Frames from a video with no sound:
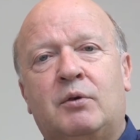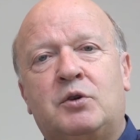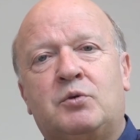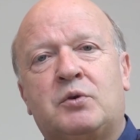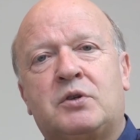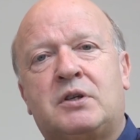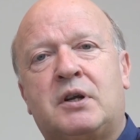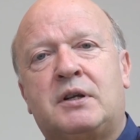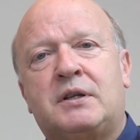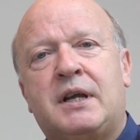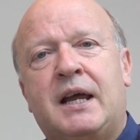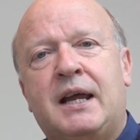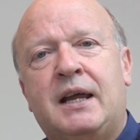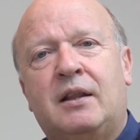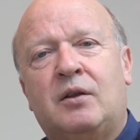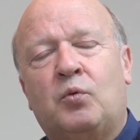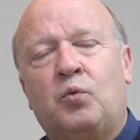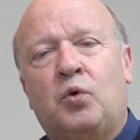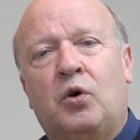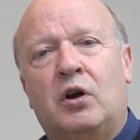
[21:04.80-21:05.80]
which was to
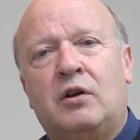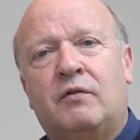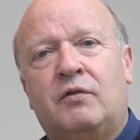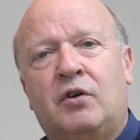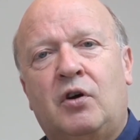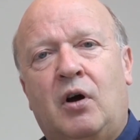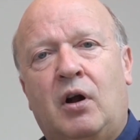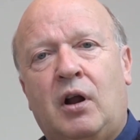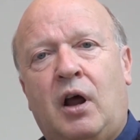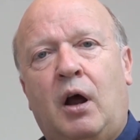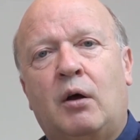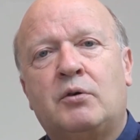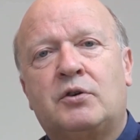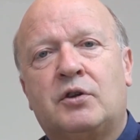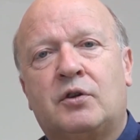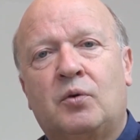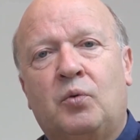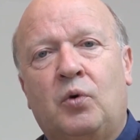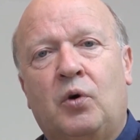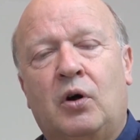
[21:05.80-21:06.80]
take the word of God out
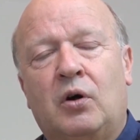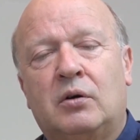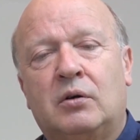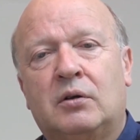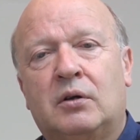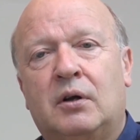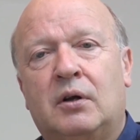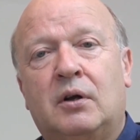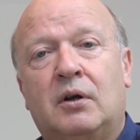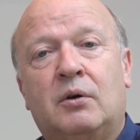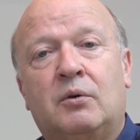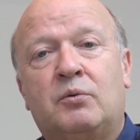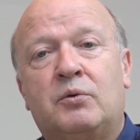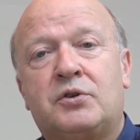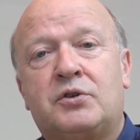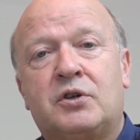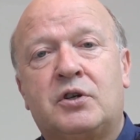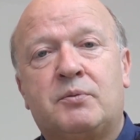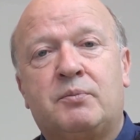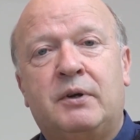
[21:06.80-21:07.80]
to the world,
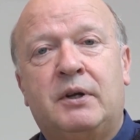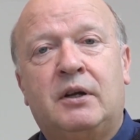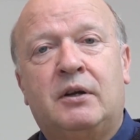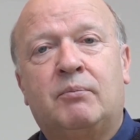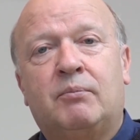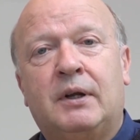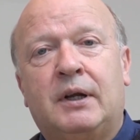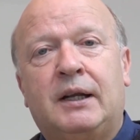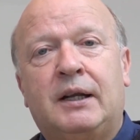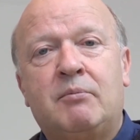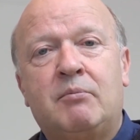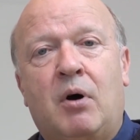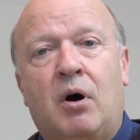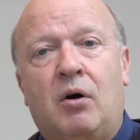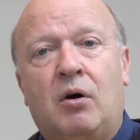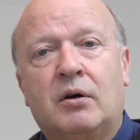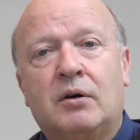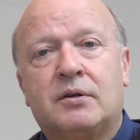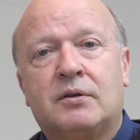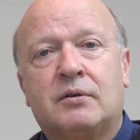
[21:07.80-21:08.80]
was just being completely
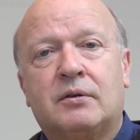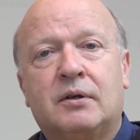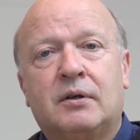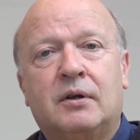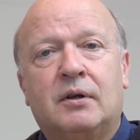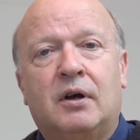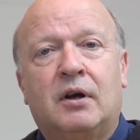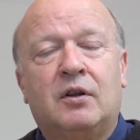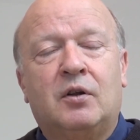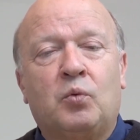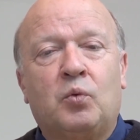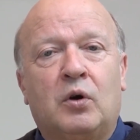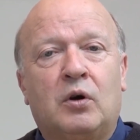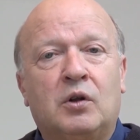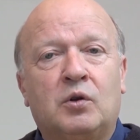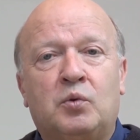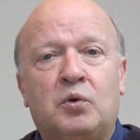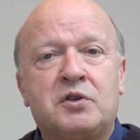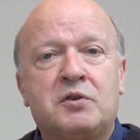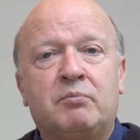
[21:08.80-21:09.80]
mocked, and the
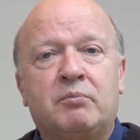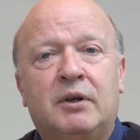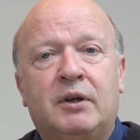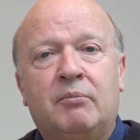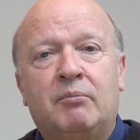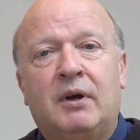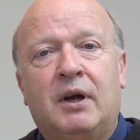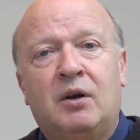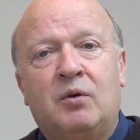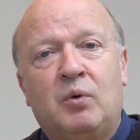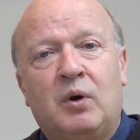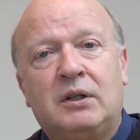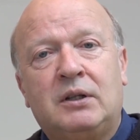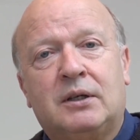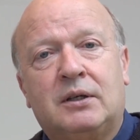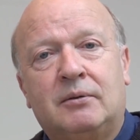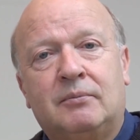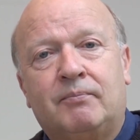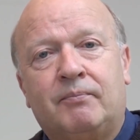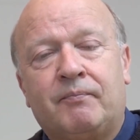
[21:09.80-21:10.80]
world wasn't being made
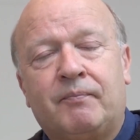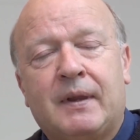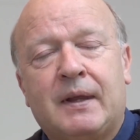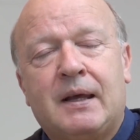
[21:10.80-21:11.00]
welcome.